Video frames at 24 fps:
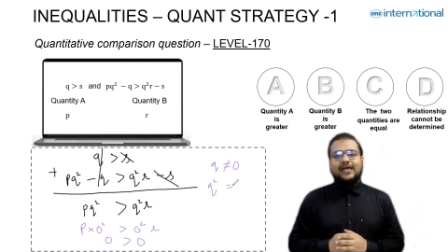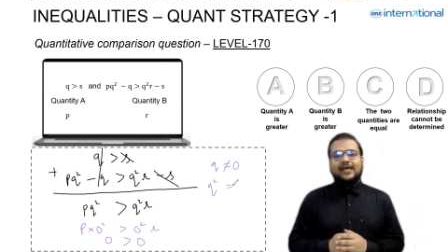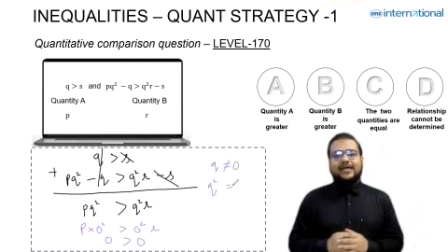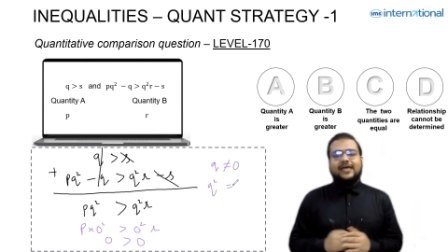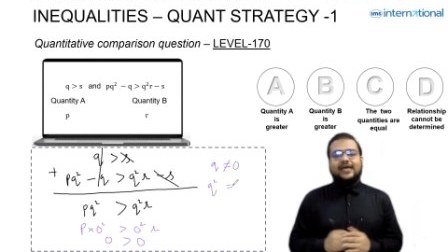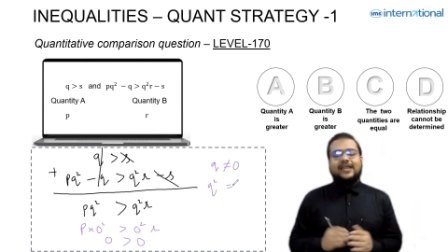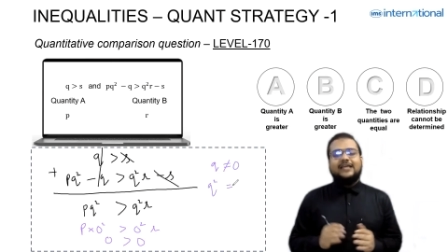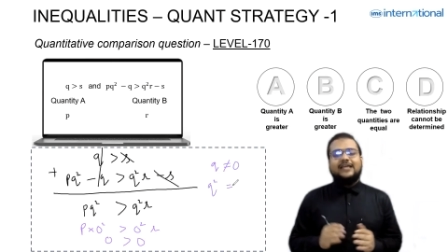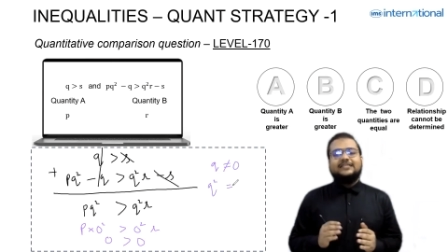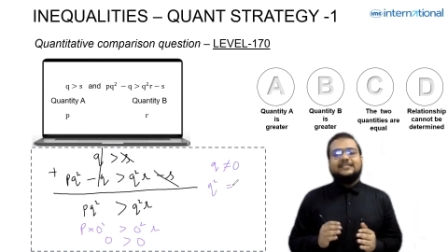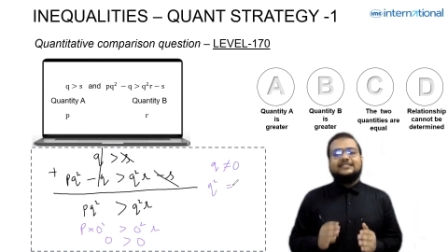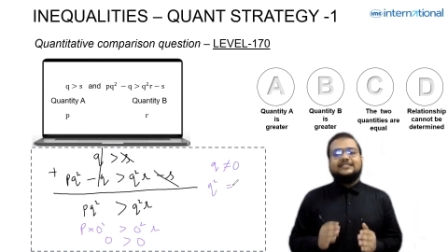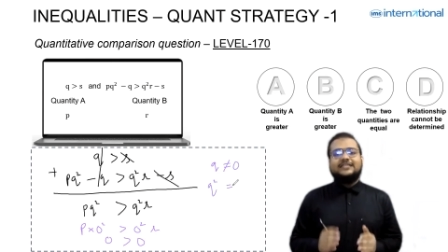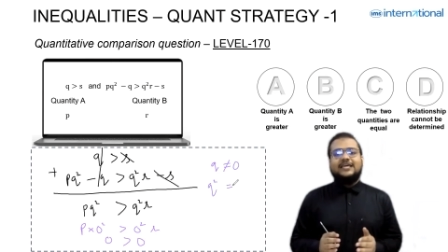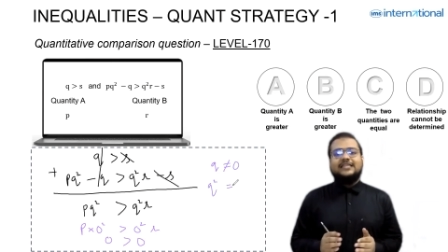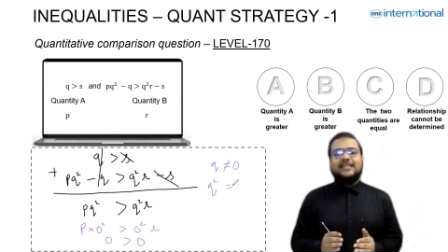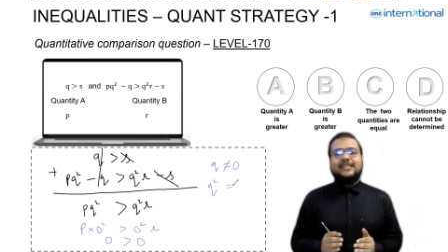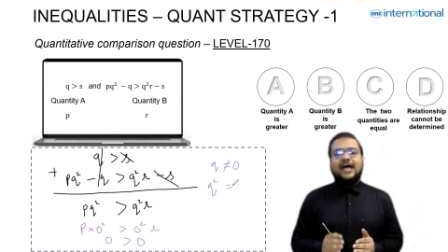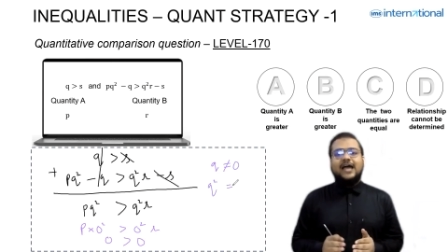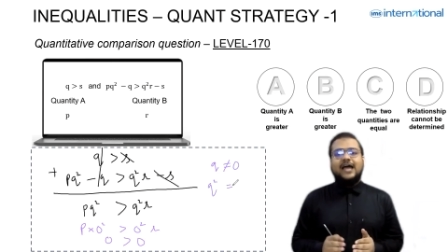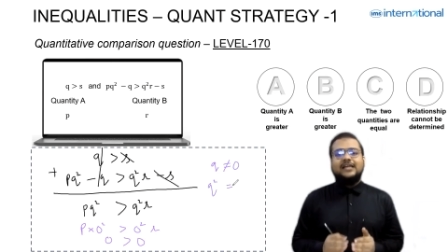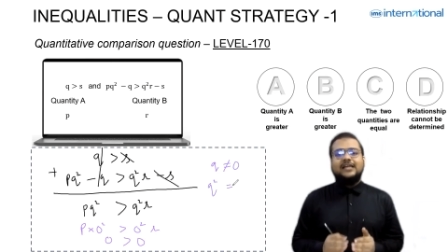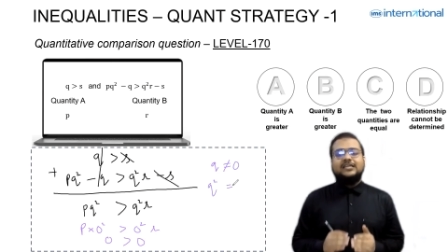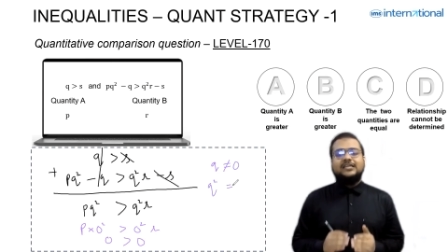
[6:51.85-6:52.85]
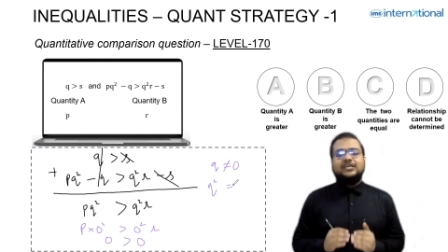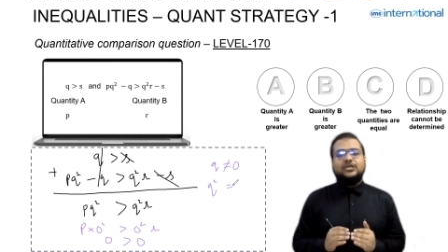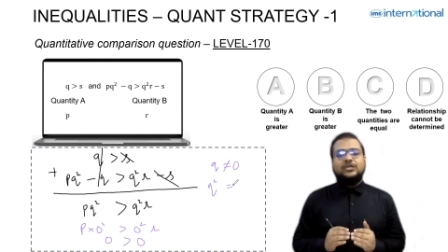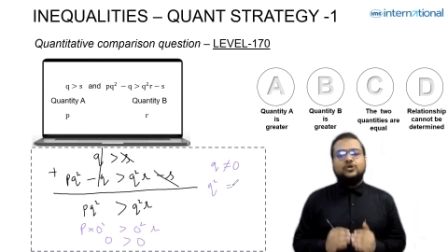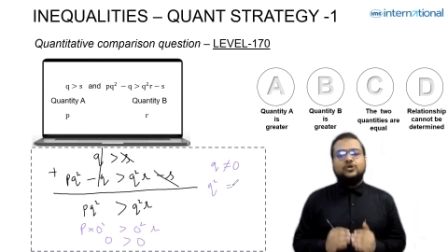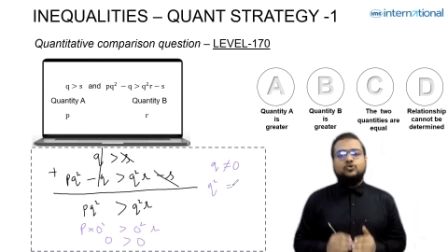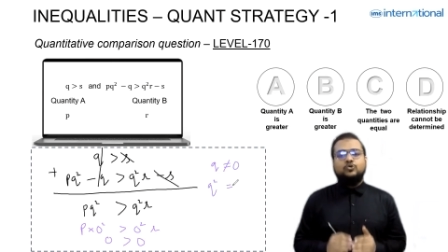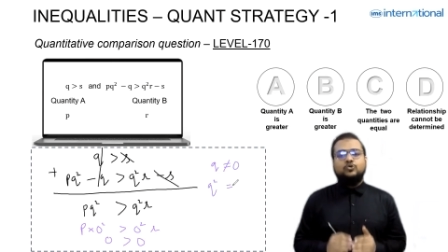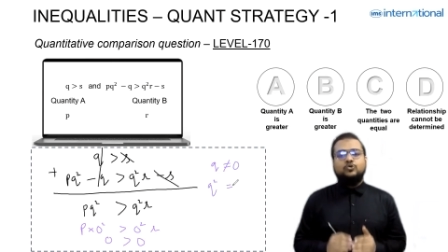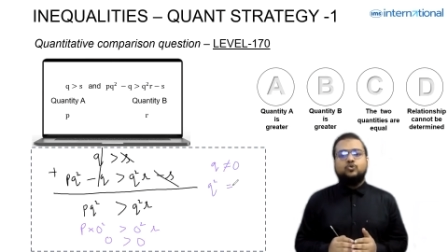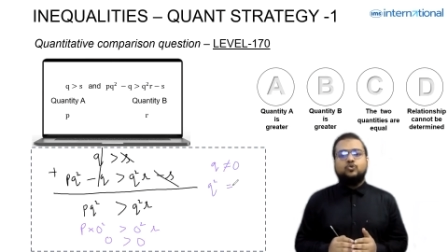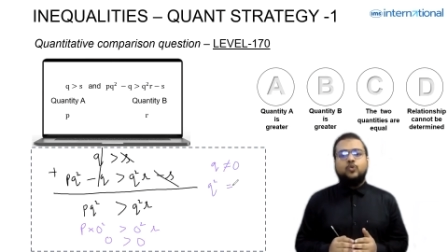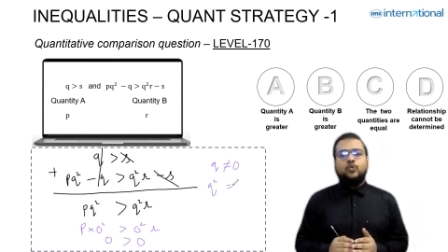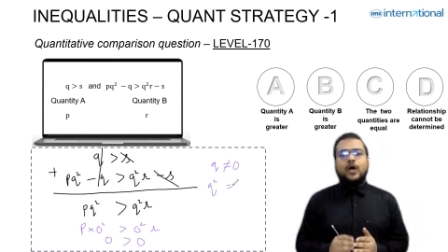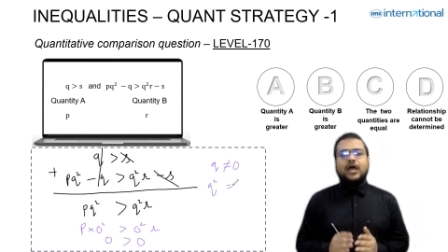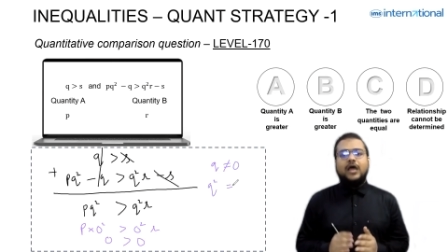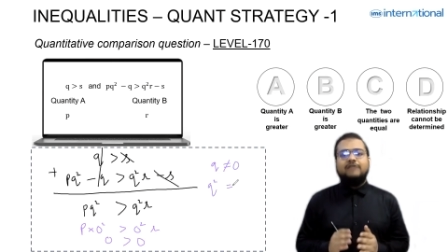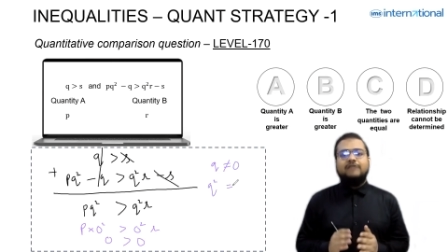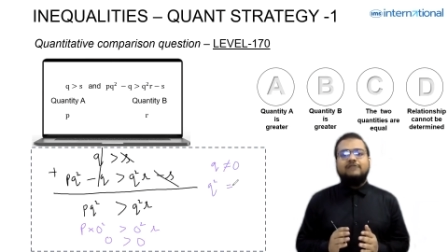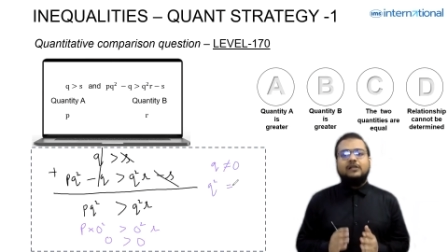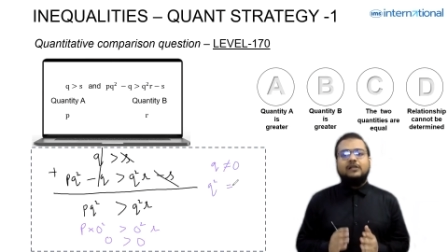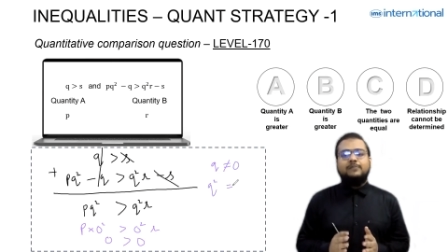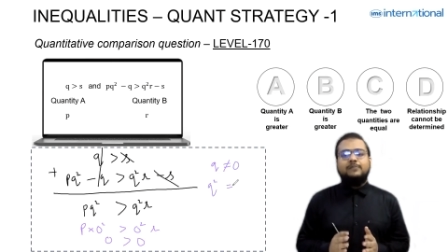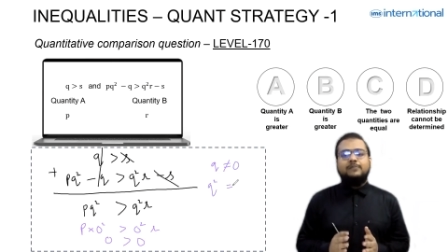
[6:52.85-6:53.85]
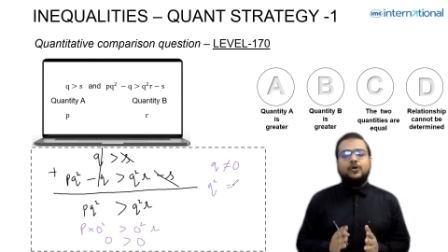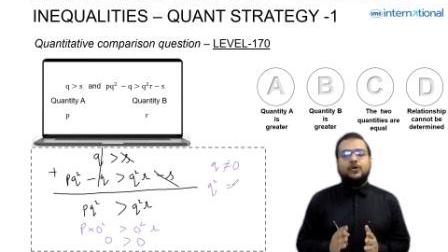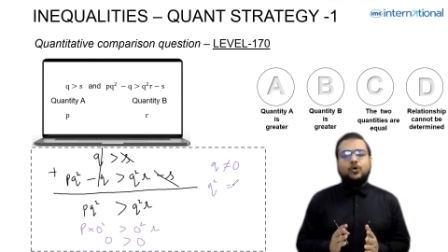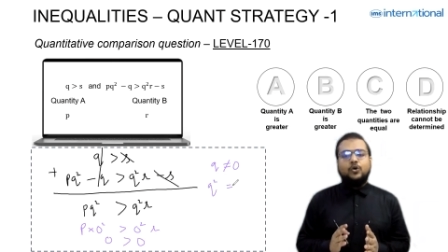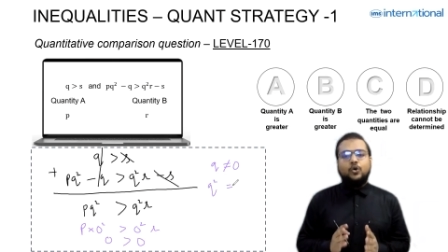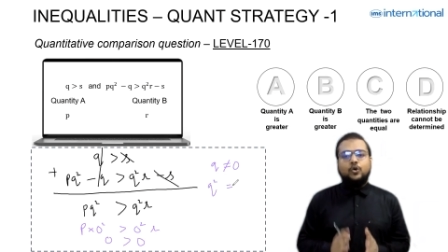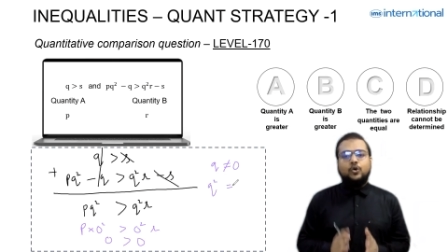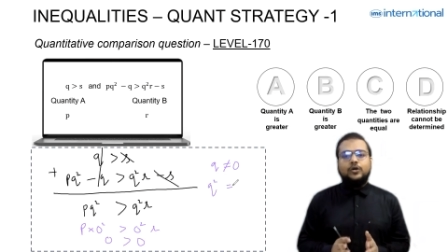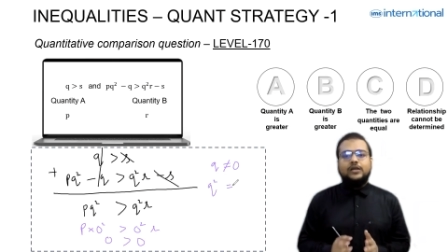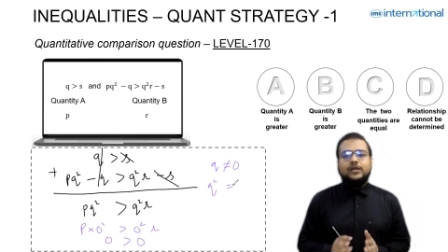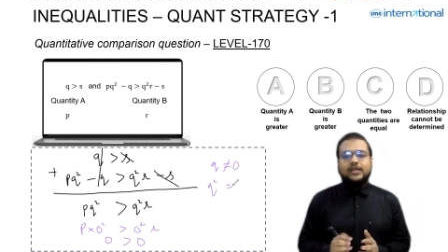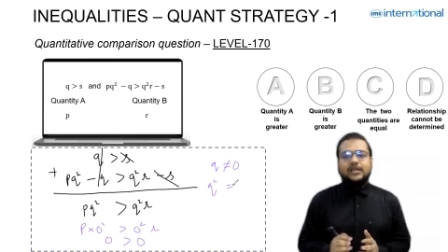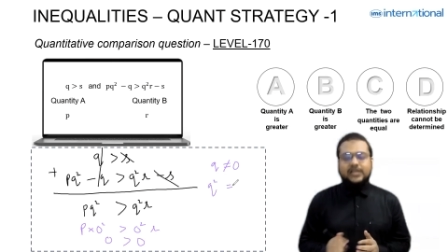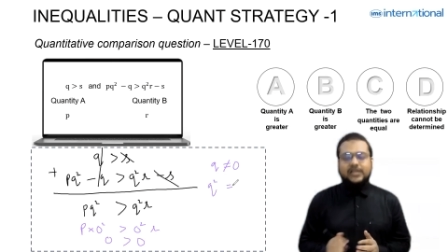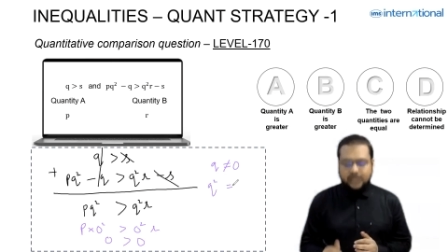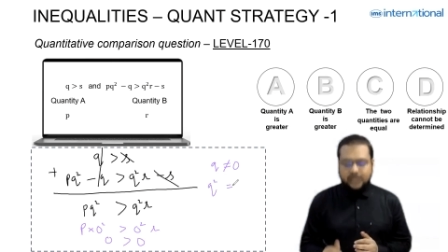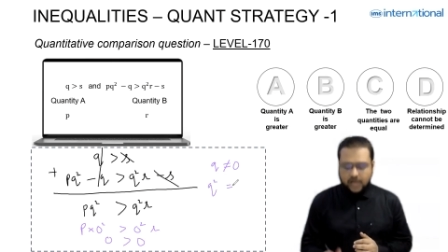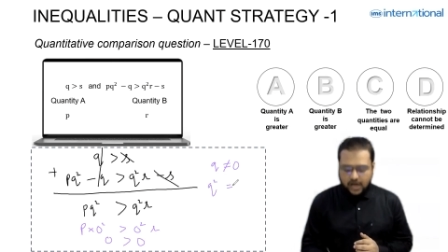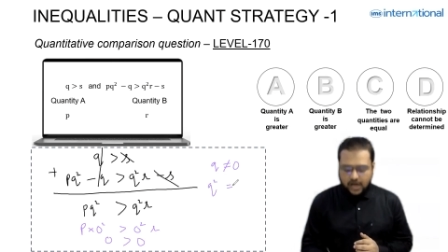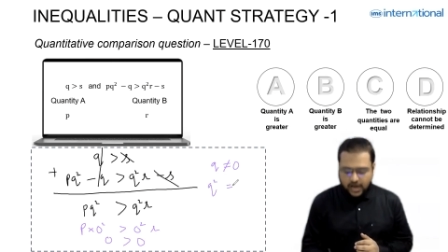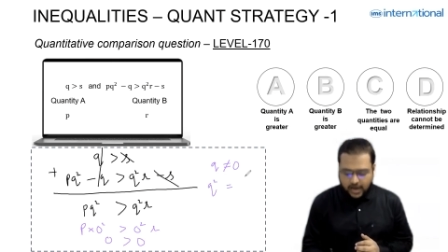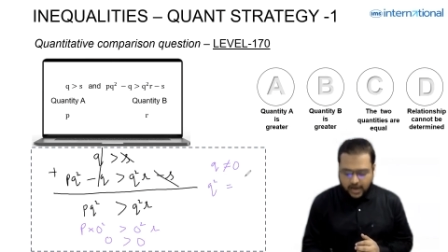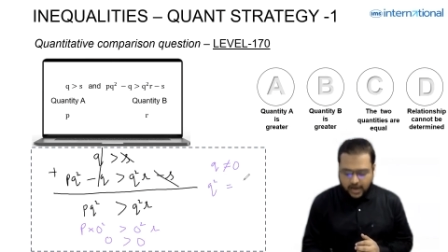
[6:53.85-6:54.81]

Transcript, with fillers: Can I say that q square will be only